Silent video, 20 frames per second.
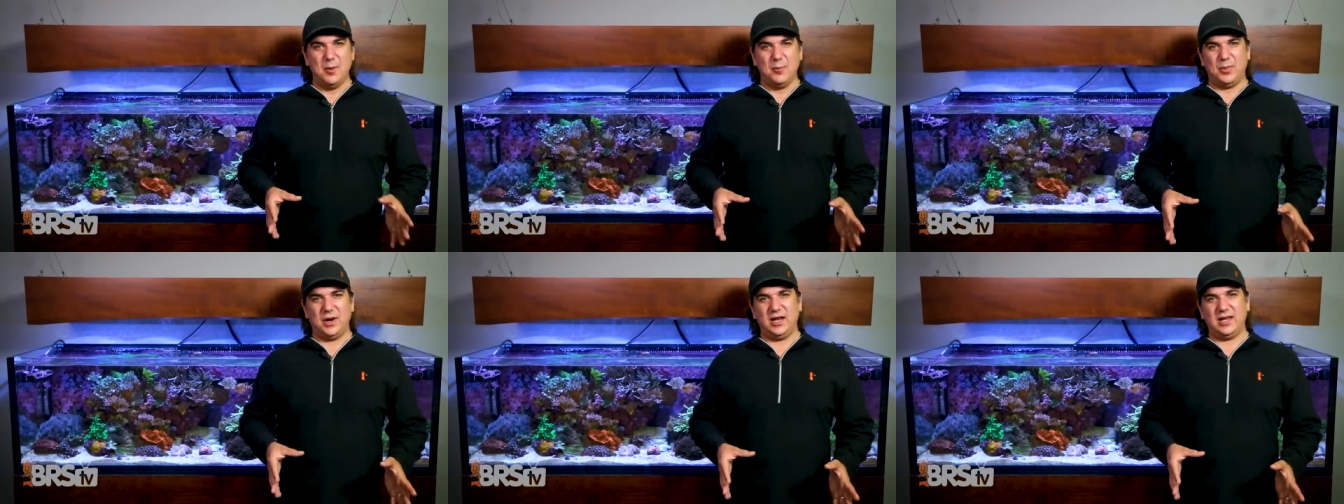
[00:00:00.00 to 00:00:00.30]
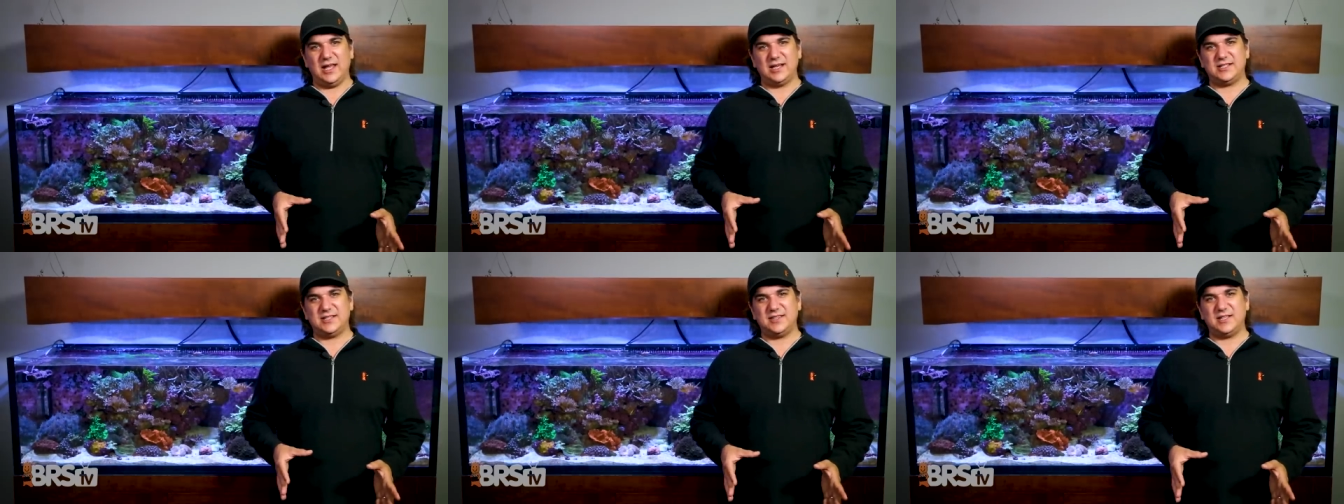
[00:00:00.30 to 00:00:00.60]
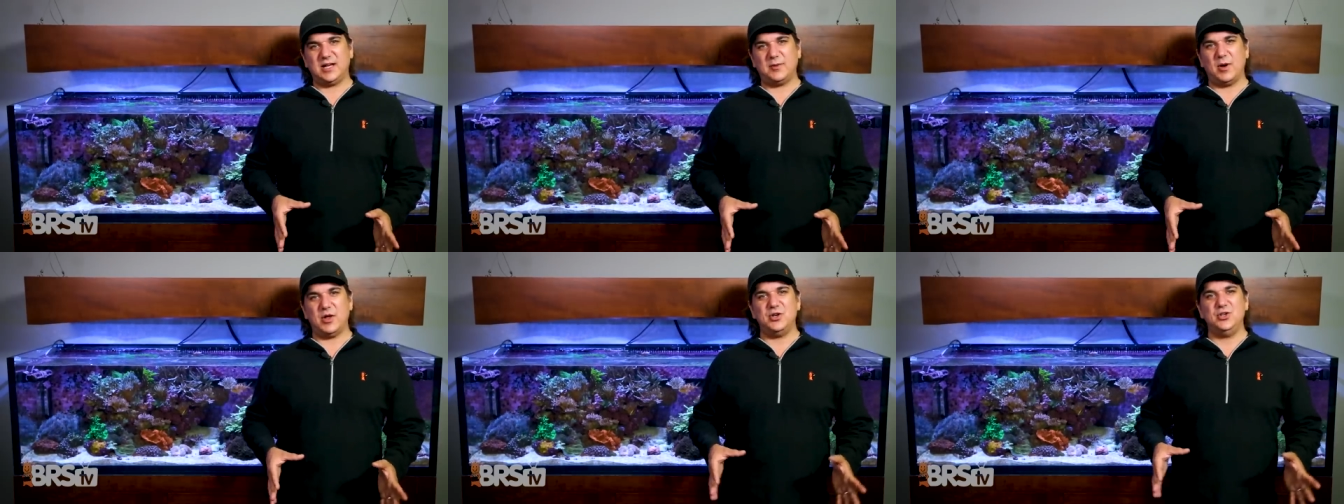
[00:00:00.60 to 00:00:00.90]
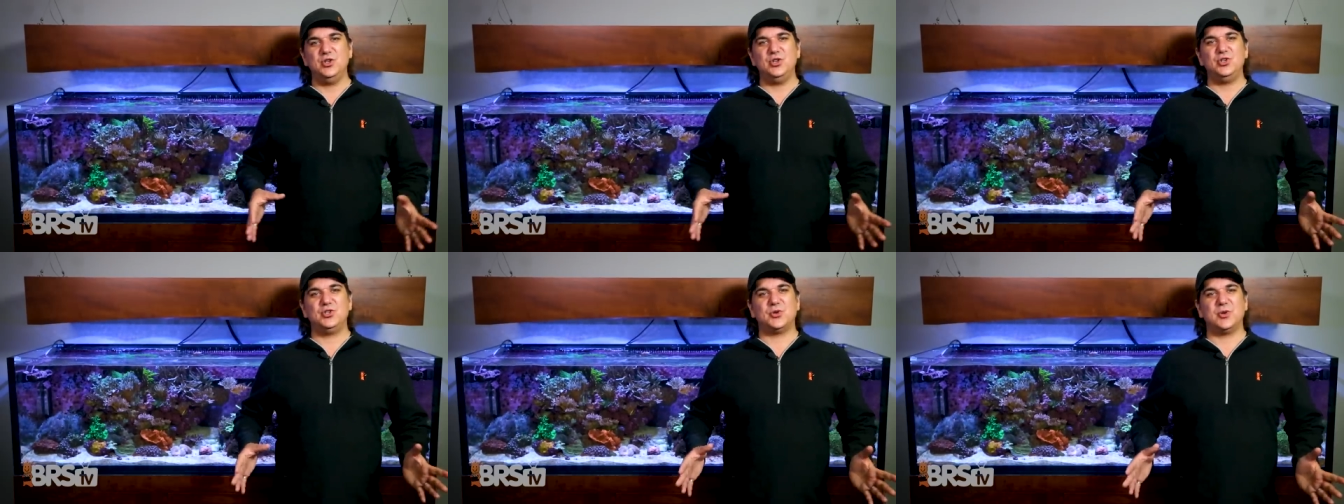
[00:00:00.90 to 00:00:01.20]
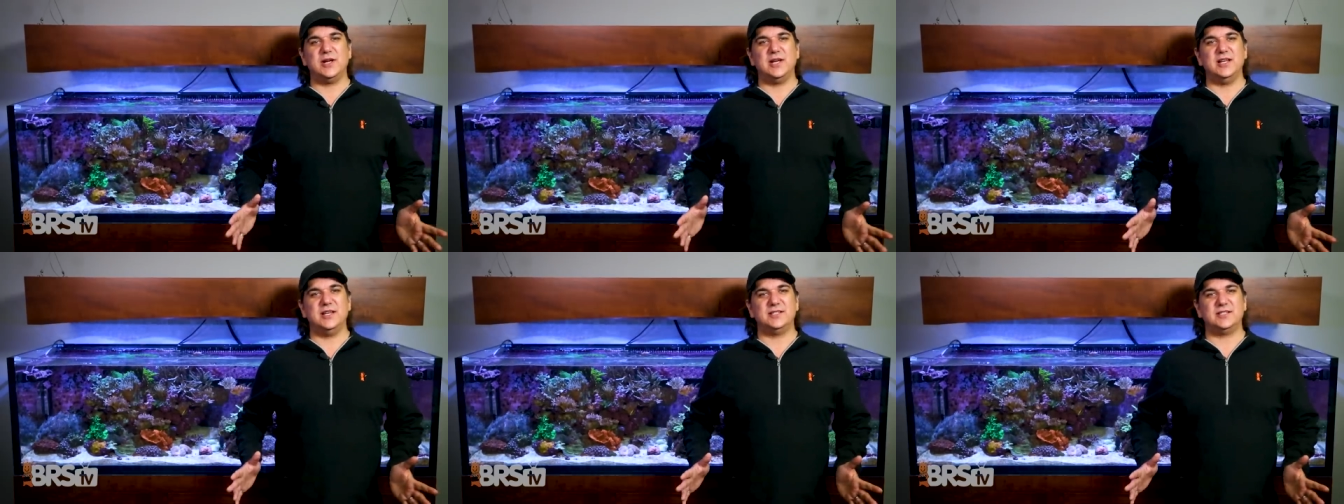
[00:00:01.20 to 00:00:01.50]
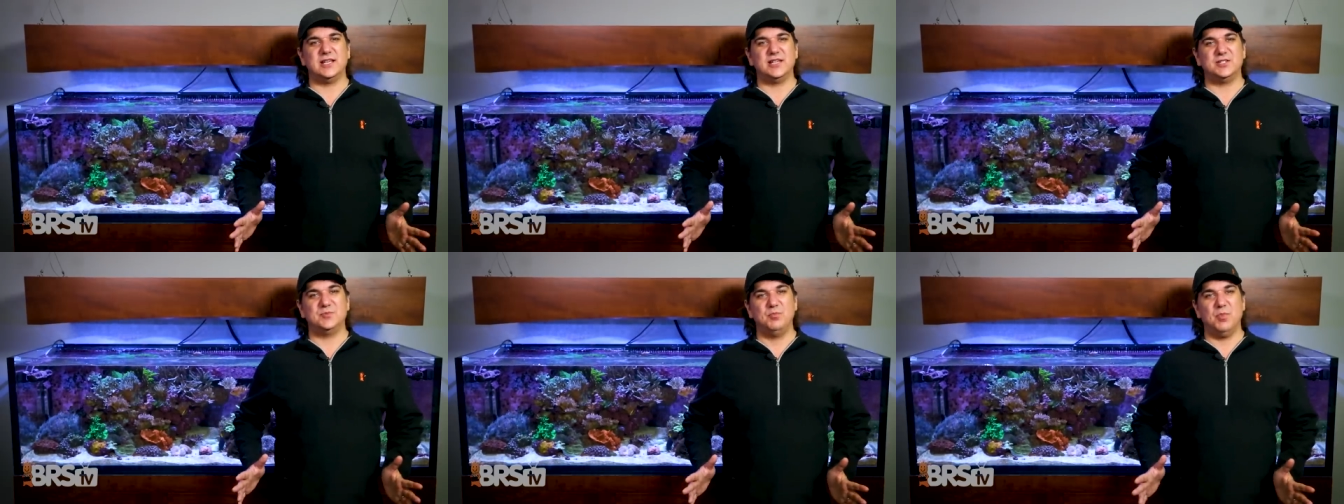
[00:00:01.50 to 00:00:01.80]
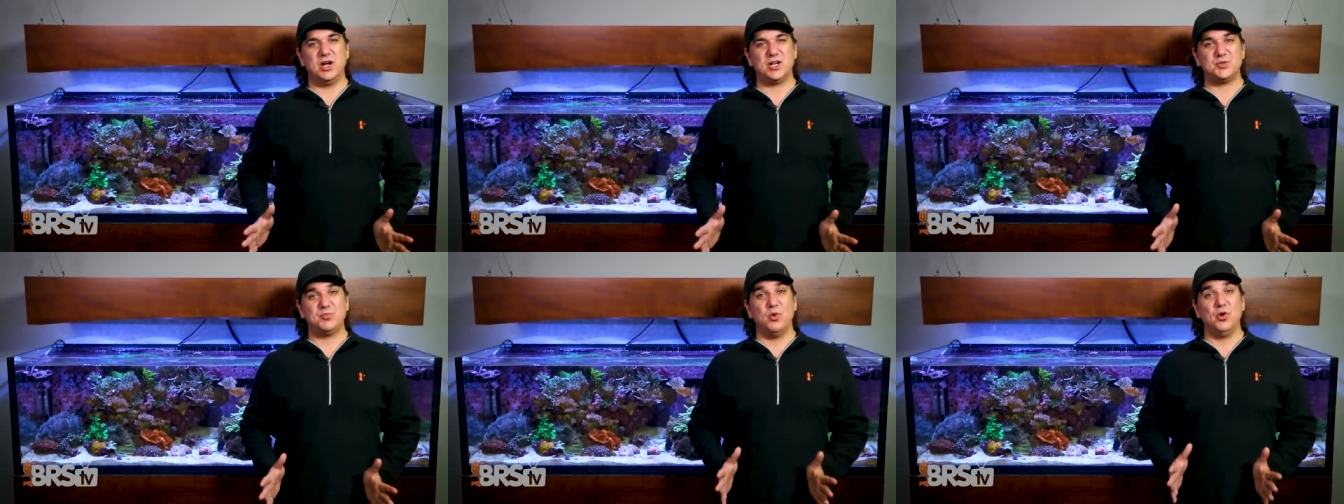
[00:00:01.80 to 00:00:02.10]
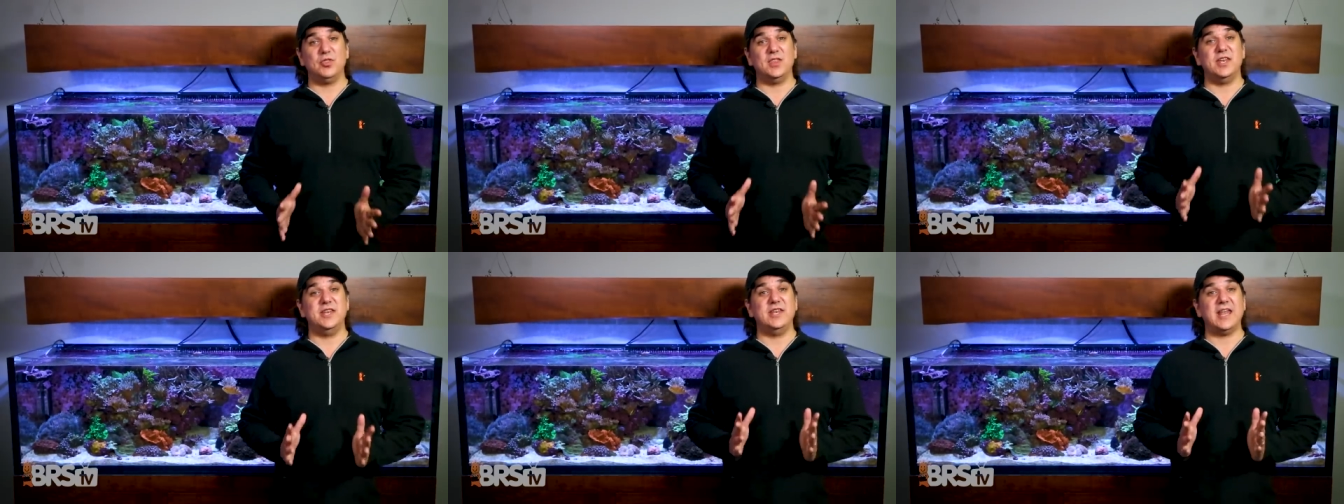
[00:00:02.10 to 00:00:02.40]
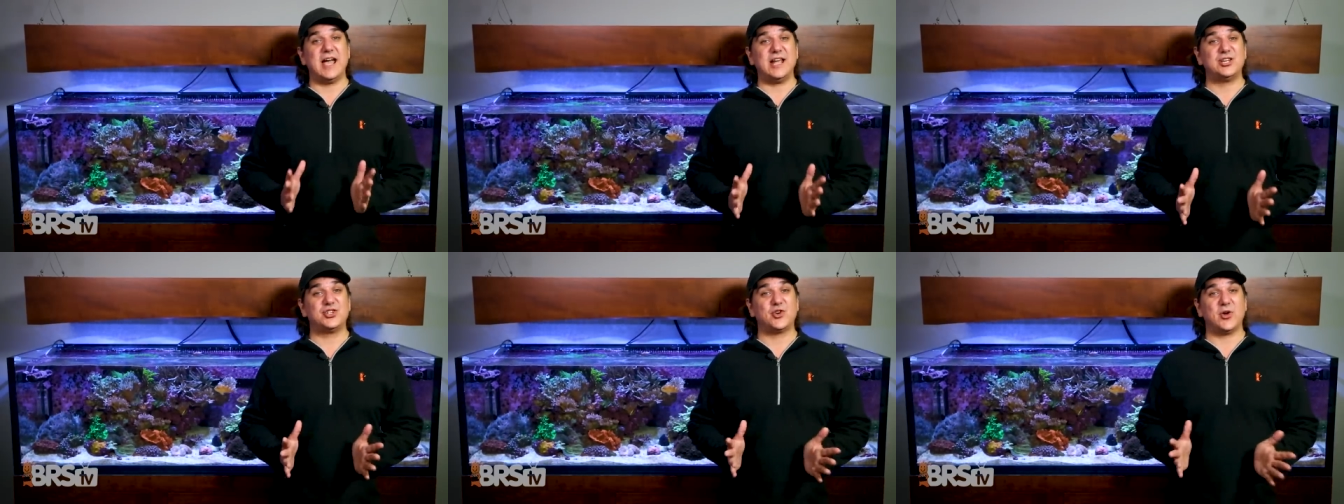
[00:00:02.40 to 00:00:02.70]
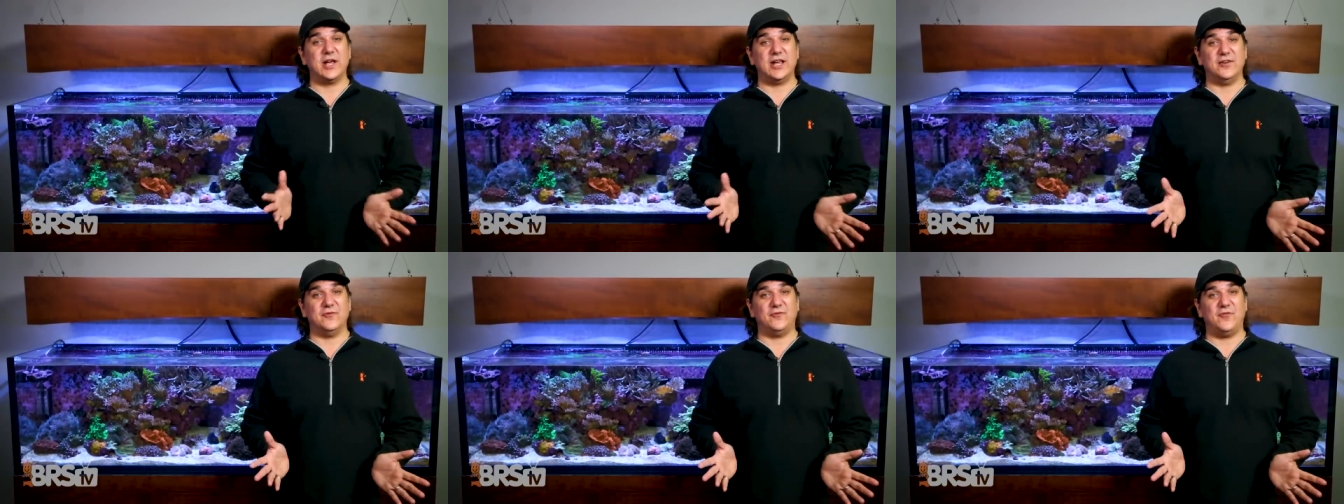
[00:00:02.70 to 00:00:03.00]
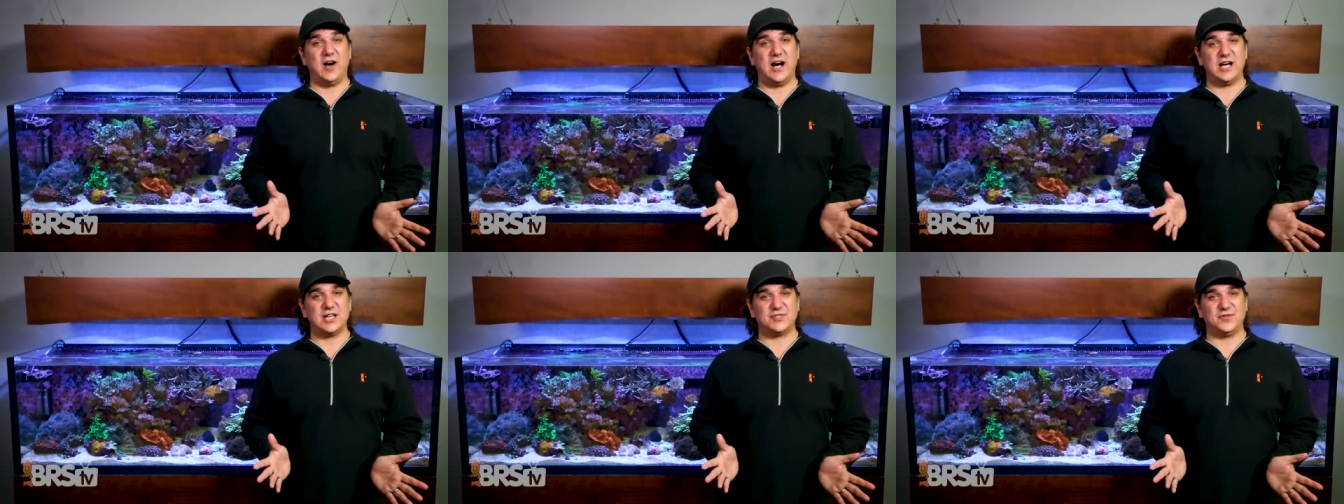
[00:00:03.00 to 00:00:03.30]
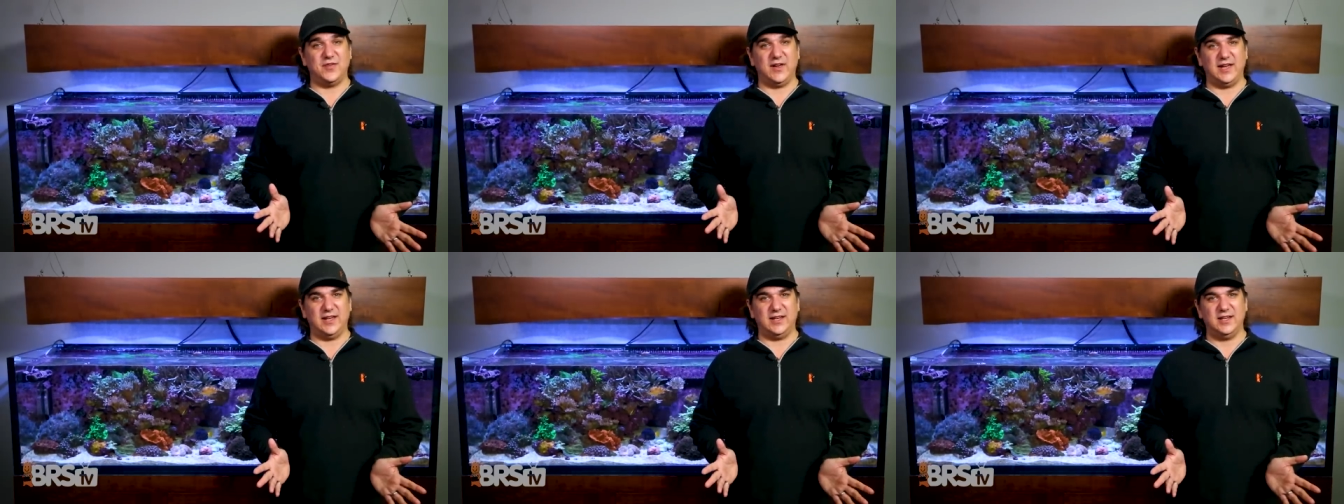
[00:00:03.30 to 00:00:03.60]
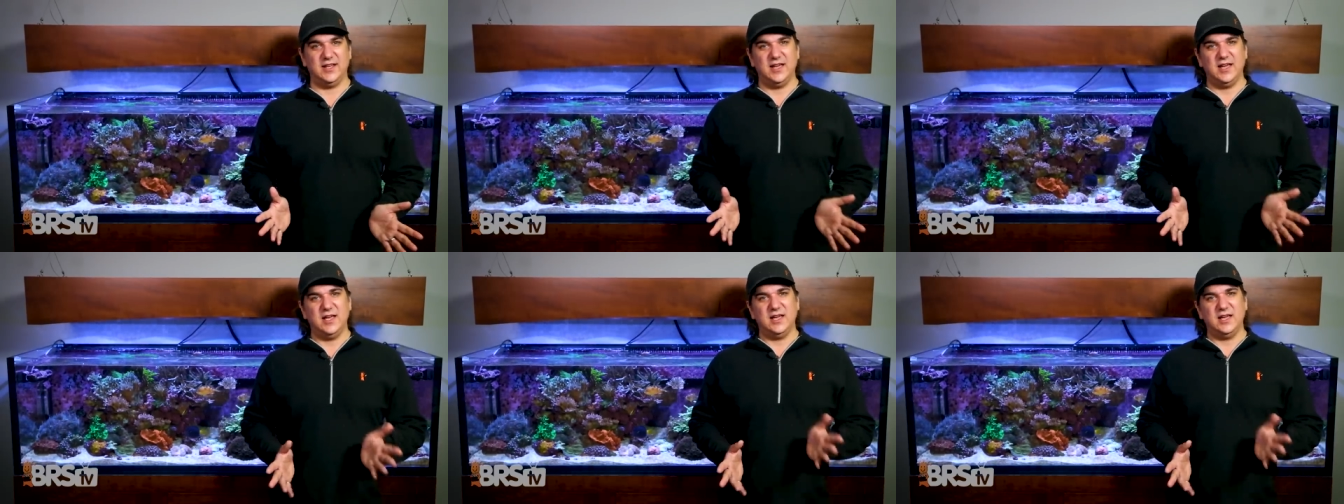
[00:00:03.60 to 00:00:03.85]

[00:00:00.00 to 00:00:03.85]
but I like to think about nutrients as much more than nitrate and phosphate.